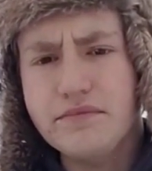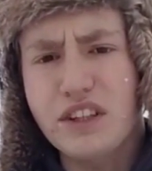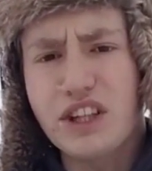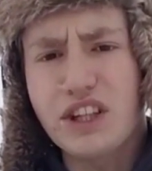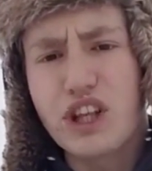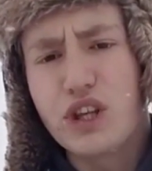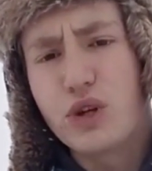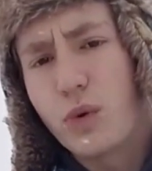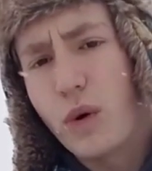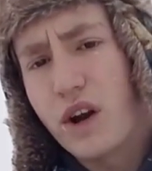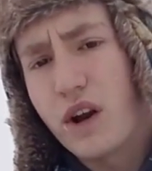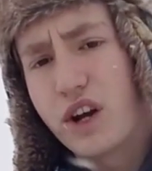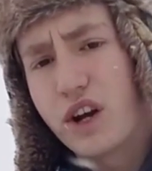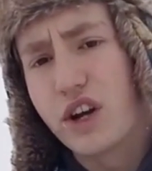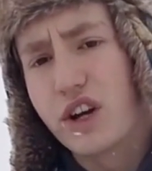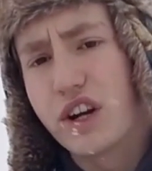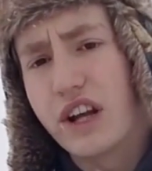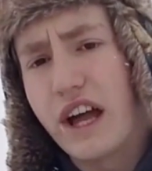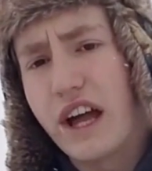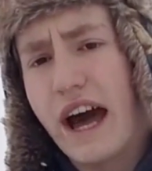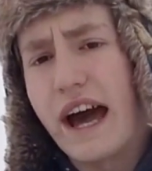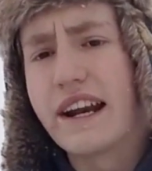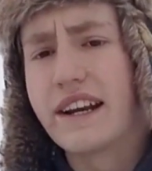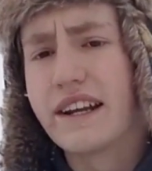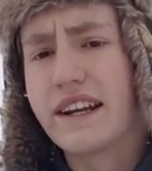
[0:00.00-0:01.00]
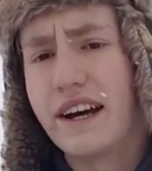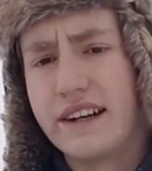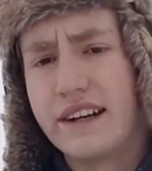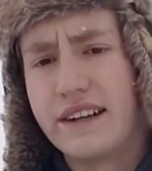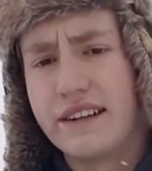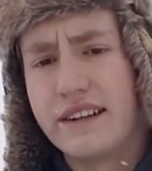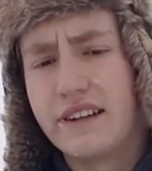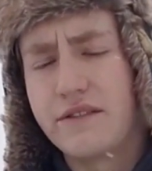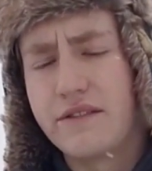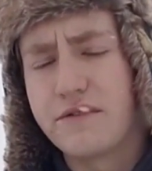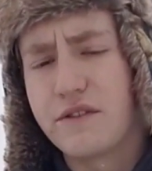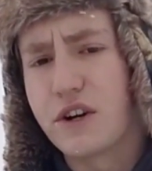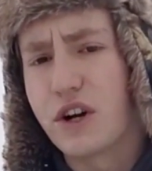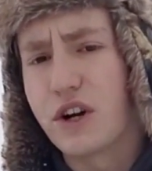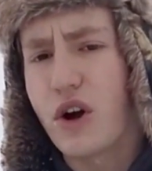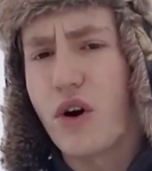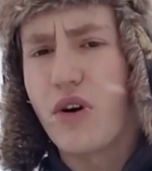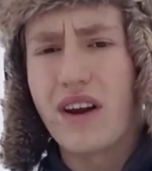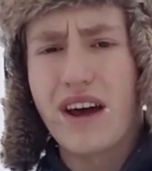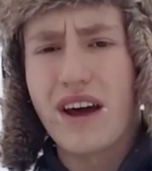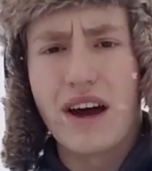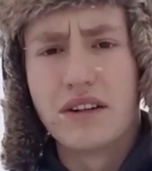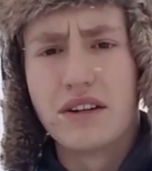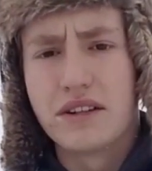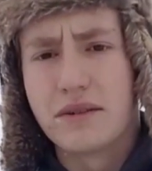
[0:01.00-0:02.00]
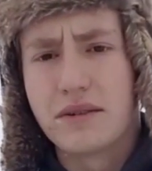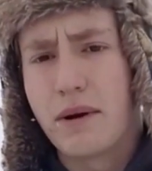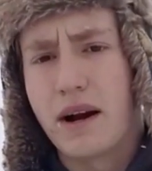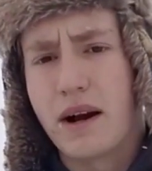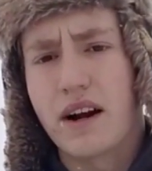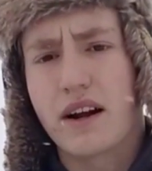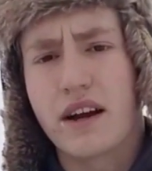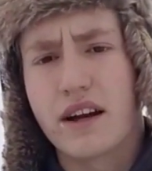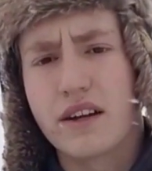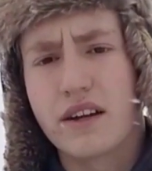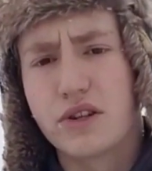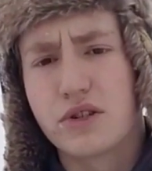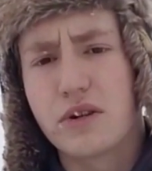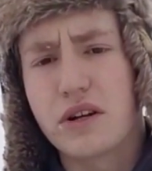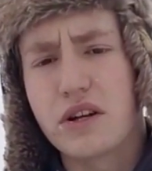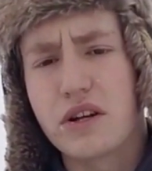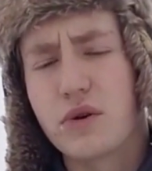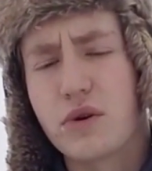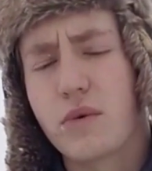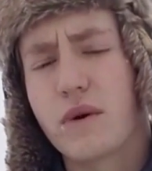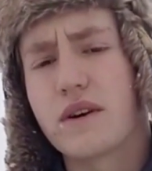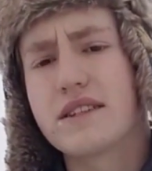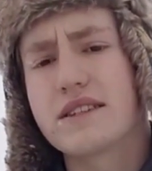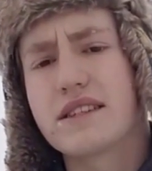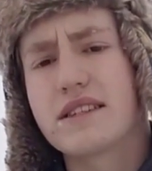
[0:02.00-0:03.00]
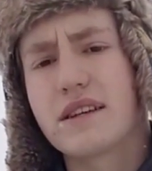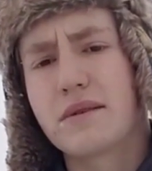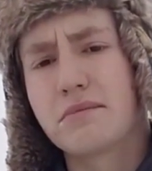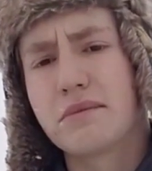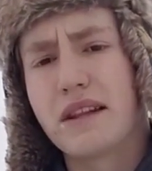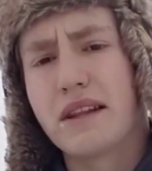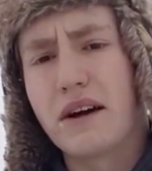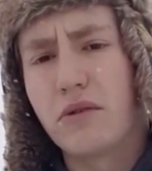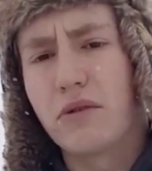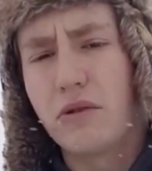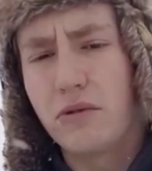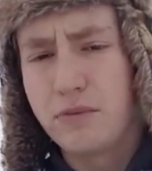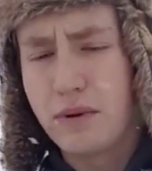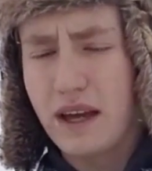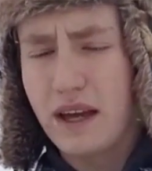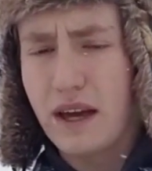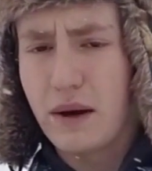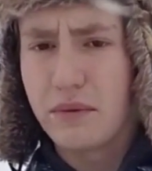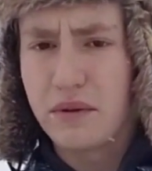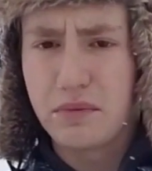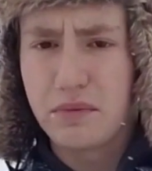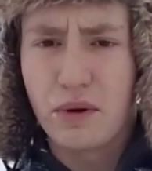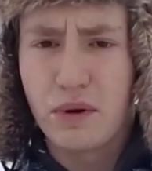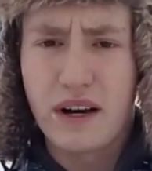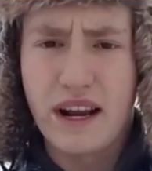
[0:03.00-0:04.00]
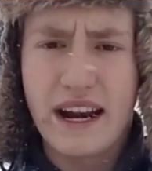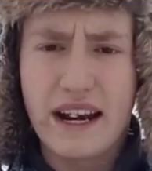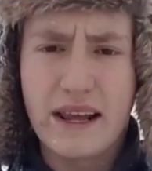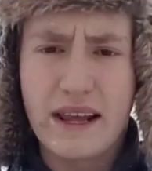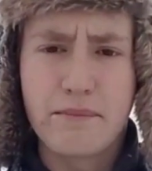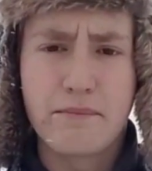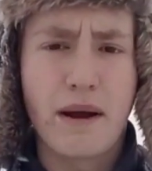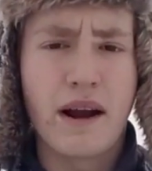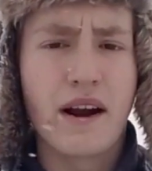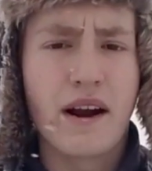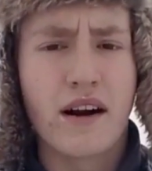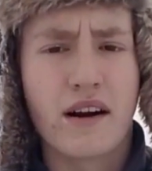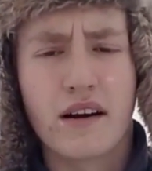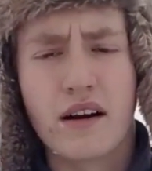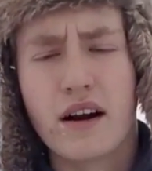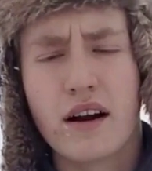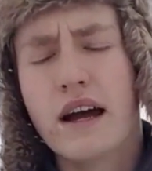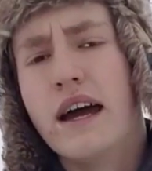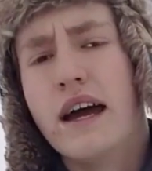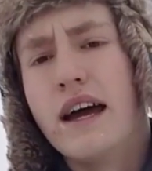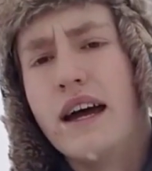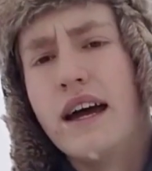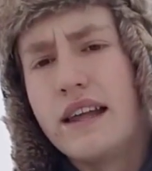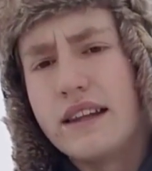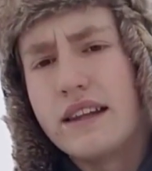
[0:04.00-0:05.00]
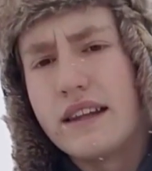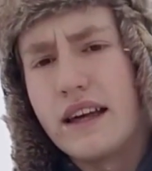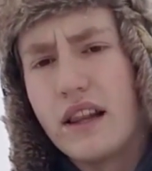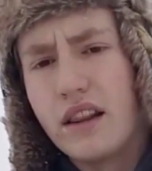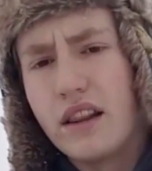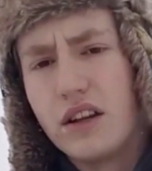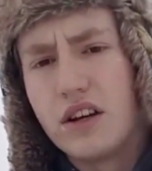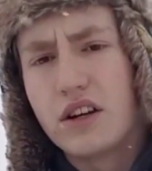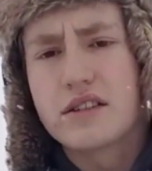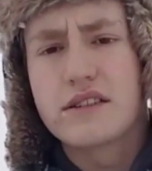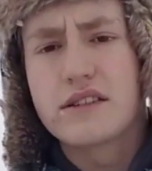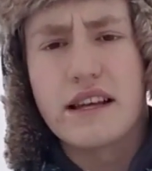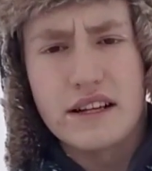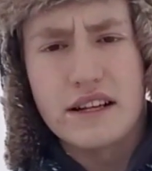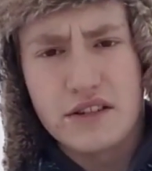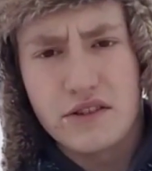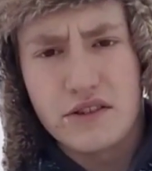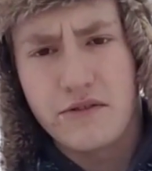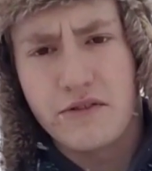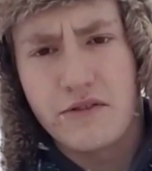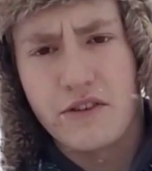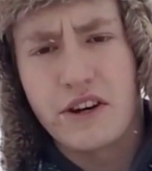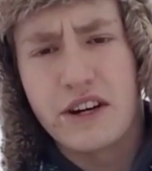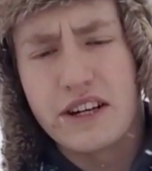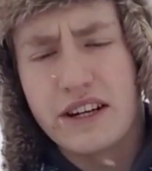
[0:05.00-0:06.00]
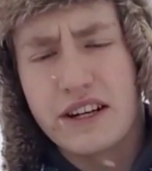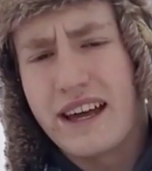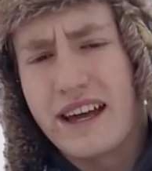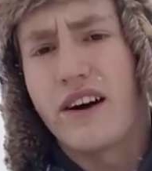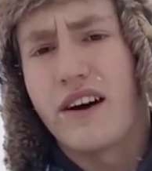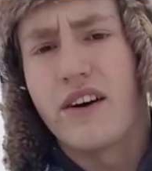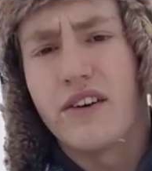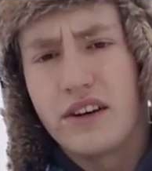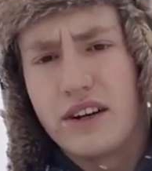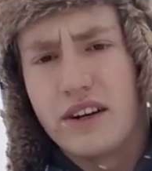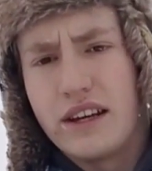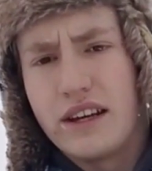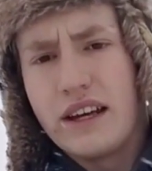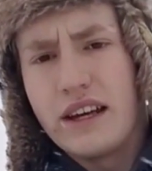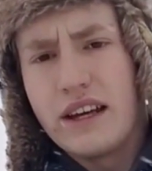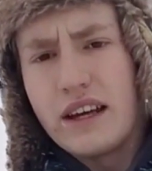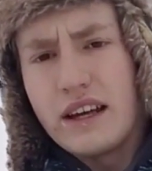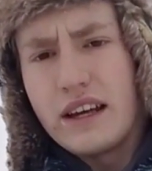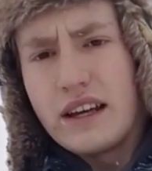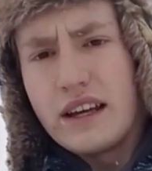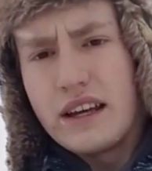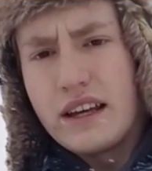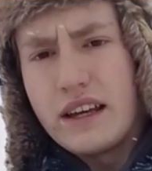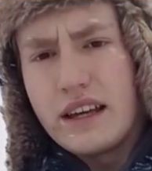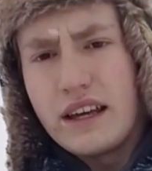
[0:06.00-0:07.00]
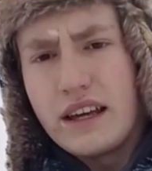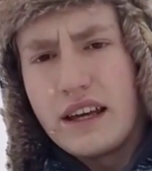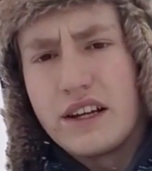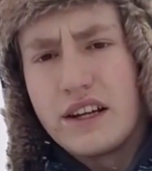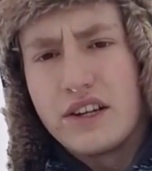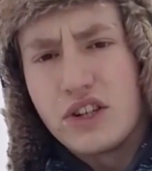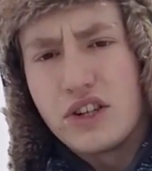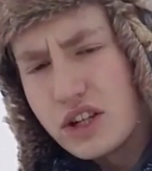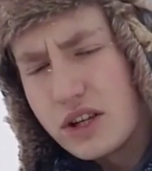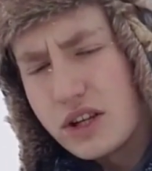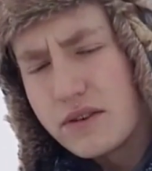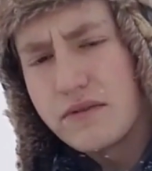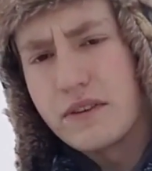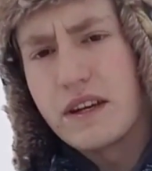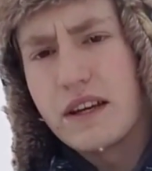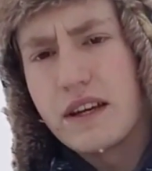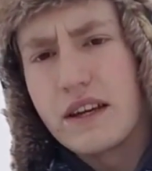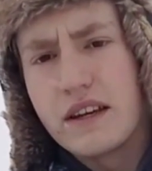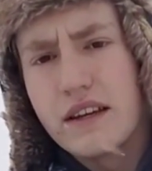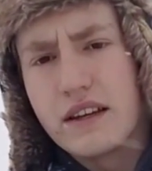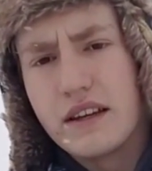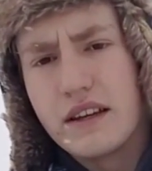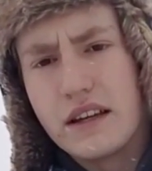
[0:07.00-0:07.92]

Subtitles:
you want a good guide gun. If you're going out in the bear country, you want something that will be able to put any bear that looks at you funny down in a jiffy.